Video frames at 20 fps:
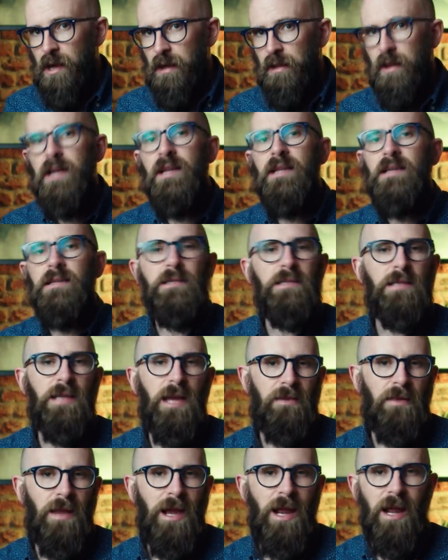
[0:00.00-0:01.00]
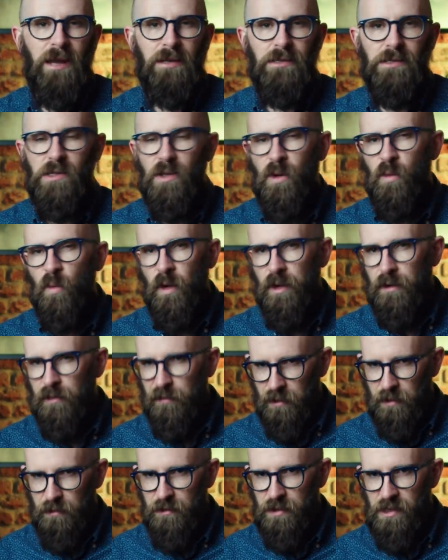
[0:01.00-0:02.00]
They needed to get their hands on one
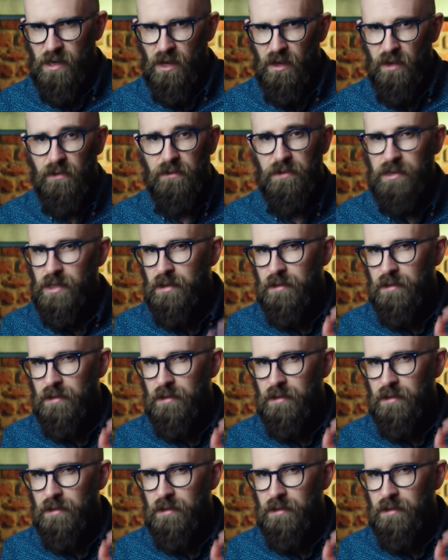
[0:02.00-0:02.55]
for themselves,